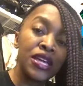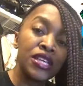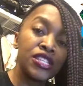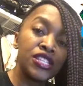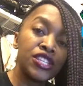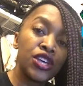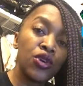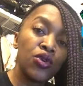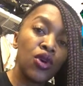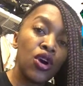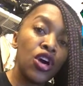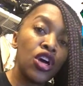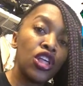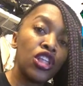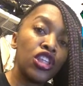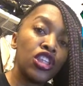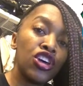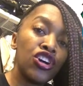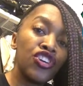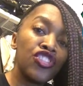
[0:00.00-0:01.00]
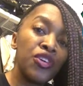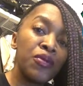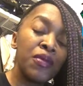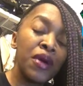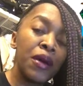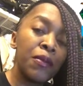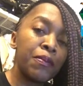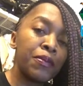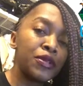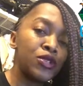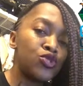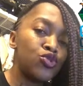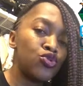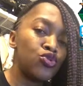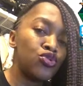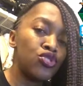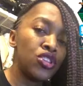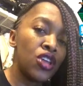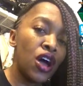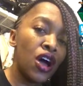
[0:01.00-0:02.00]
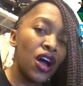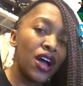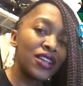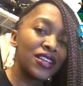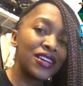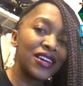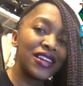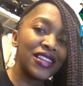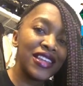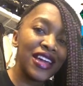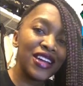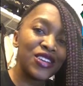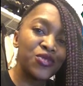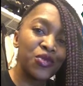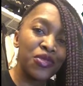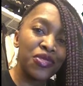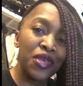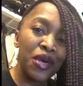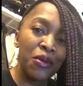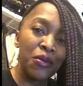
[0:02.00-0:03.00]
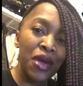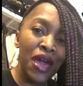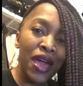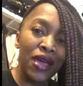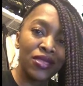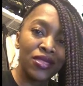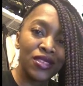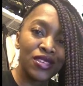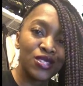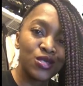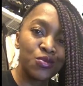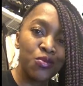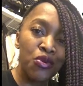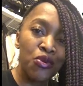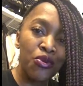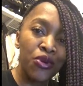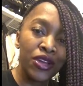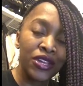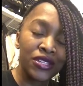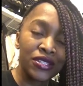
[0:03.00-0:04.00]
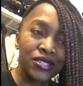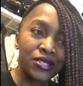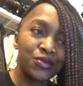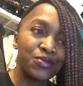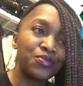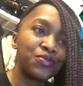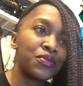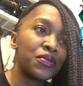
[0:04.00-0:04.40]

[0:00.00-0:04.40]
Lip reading: So look them up, but do not connect with them at this point.